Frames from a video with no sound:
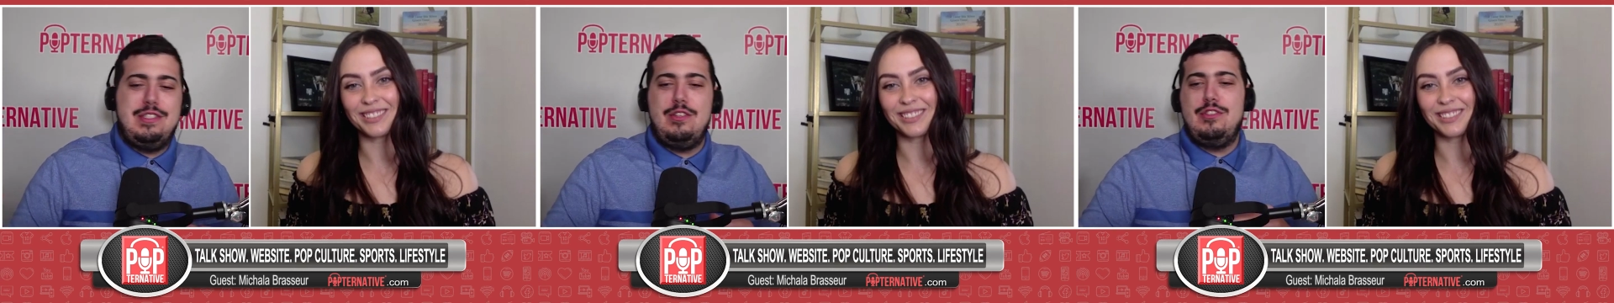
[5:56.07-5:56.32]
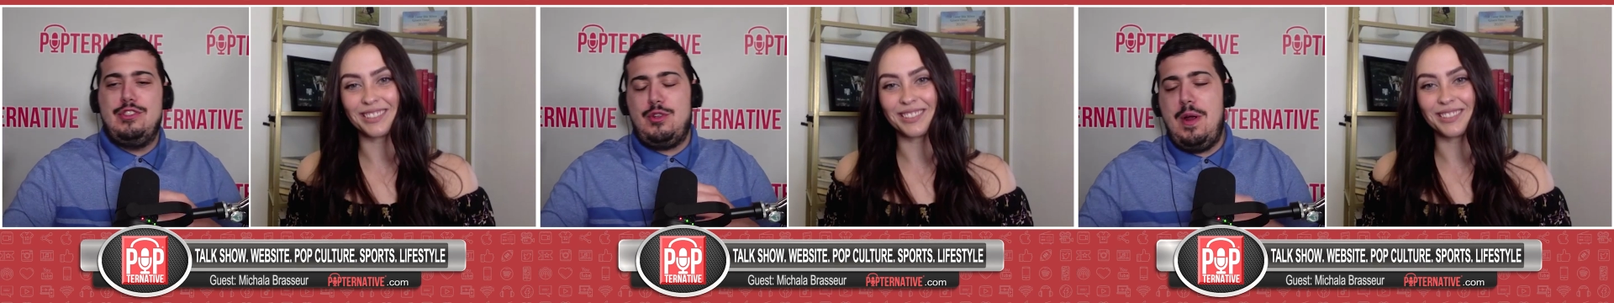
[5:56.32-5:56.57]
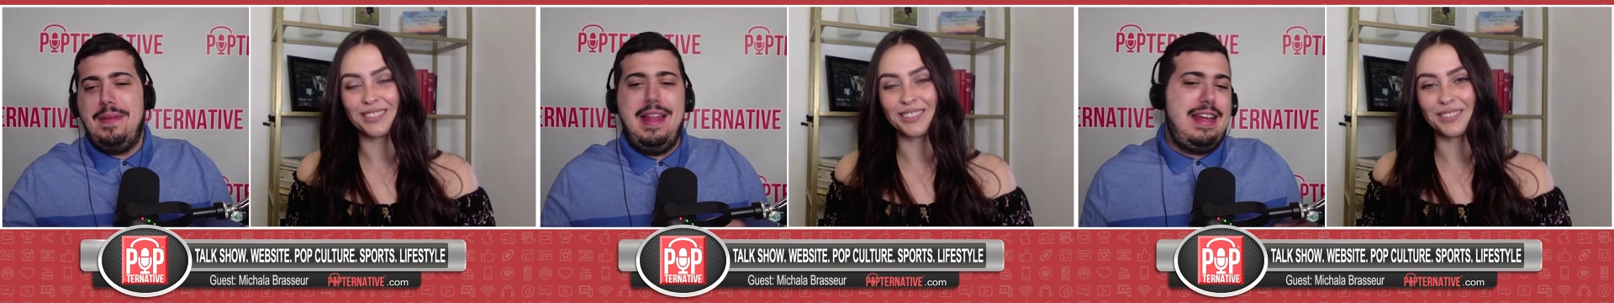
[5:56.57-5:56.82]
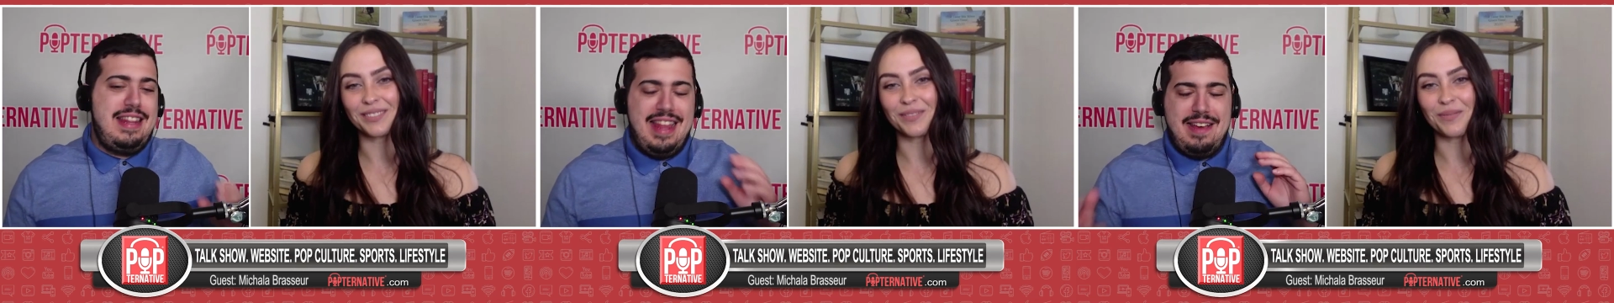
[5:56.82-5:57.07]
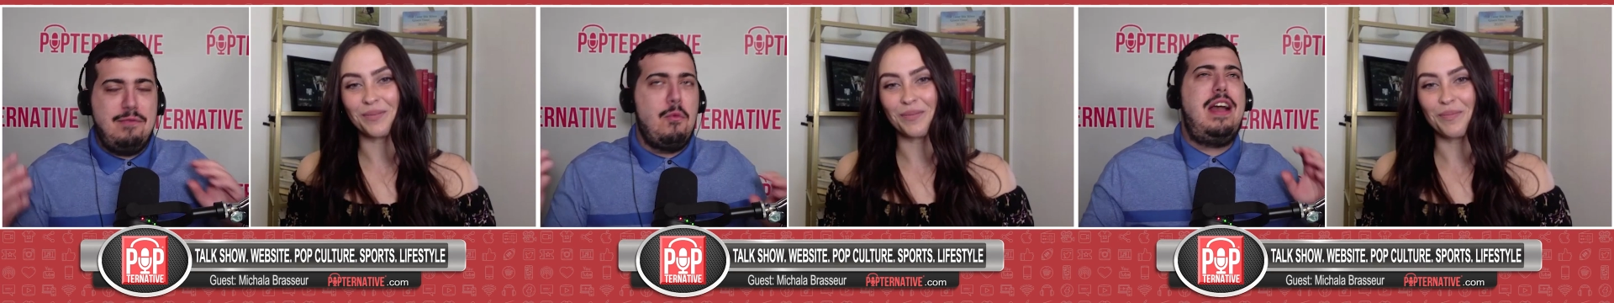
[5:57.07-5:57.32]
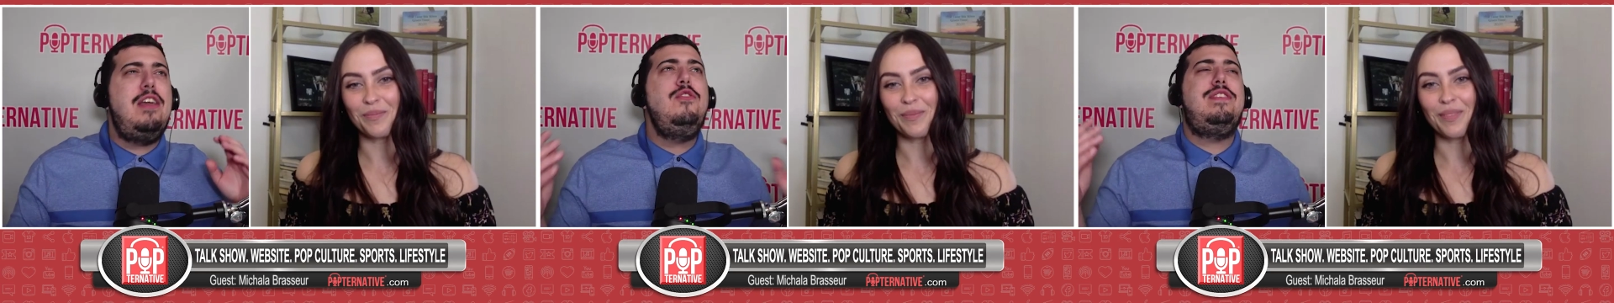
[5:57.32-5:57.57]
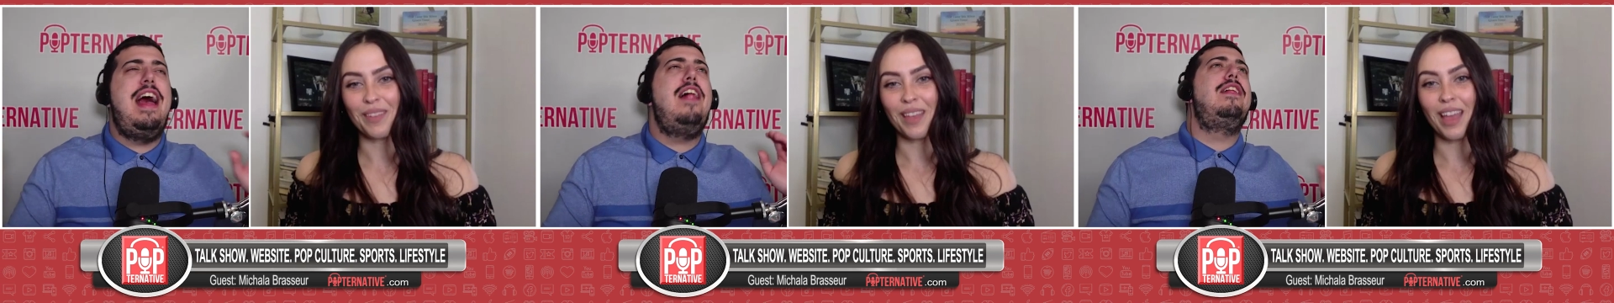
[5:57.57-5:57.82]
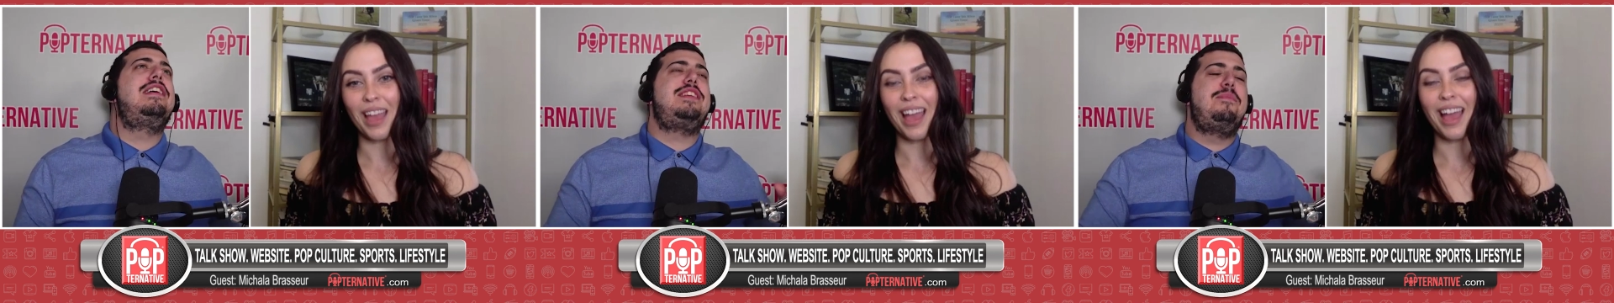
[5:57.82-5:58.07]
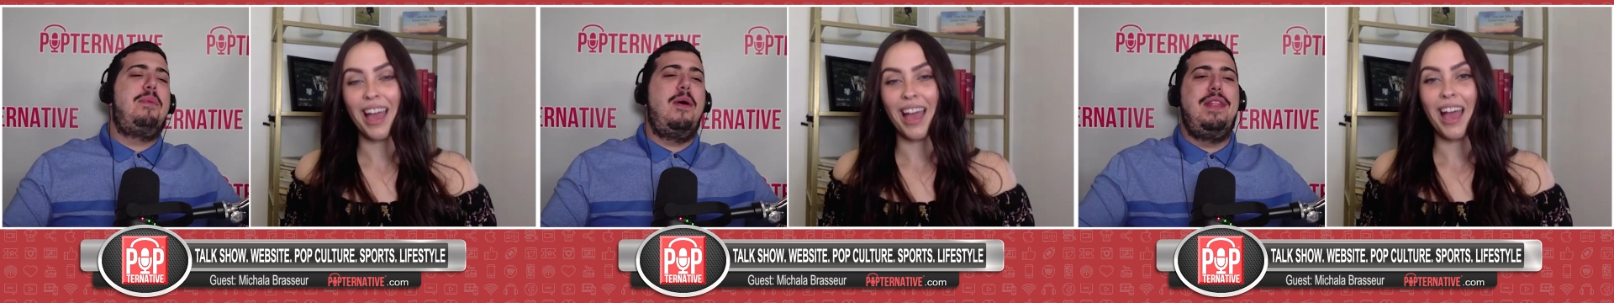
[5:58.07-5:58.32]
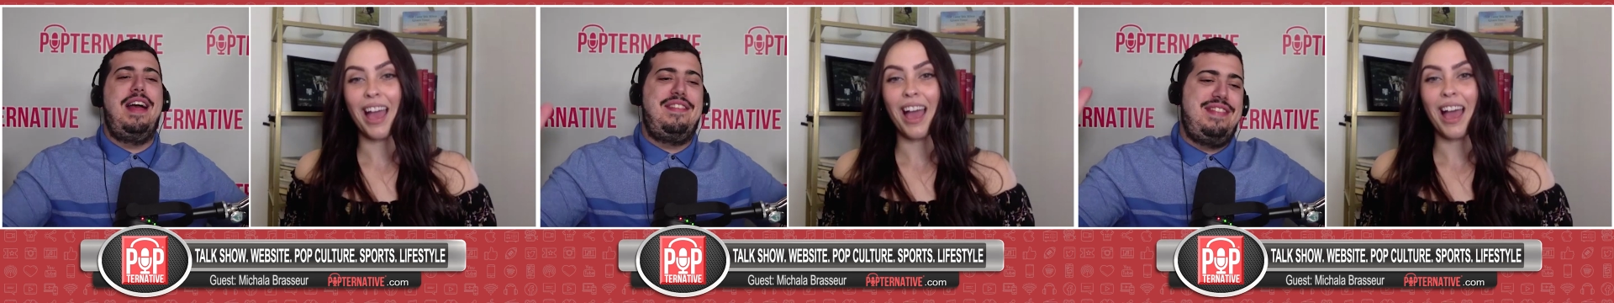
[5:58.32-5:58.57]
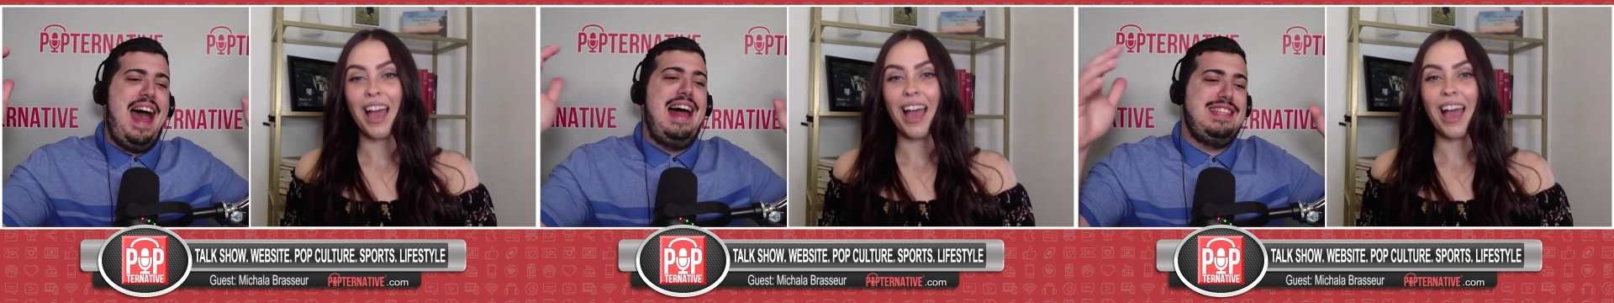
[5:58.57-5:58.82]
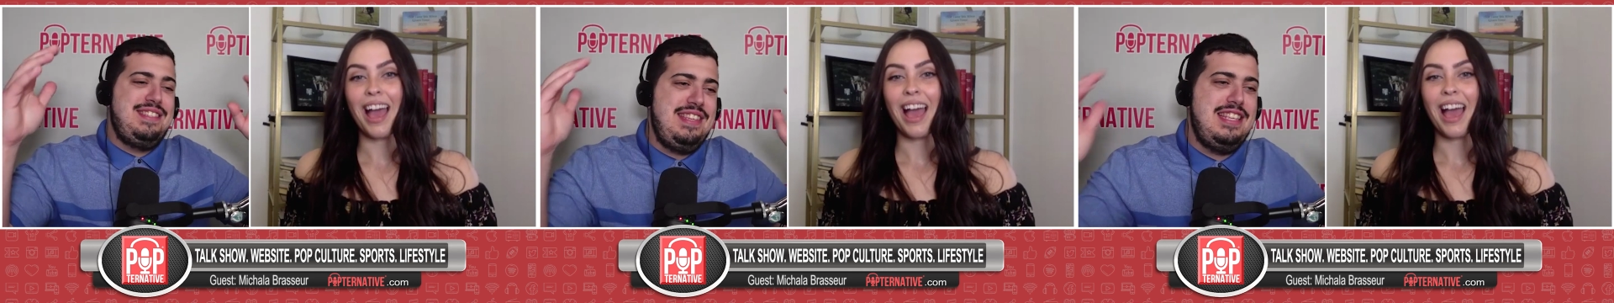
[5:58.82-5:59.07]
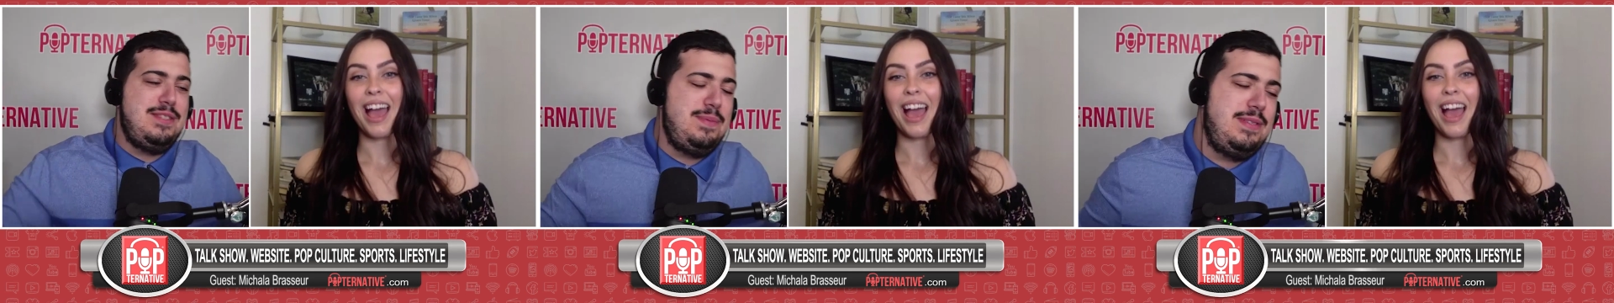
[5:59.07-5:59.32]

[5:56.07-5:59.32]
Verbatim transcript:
Speaker 1: Was there script? Like, like what can you tell us about like that scene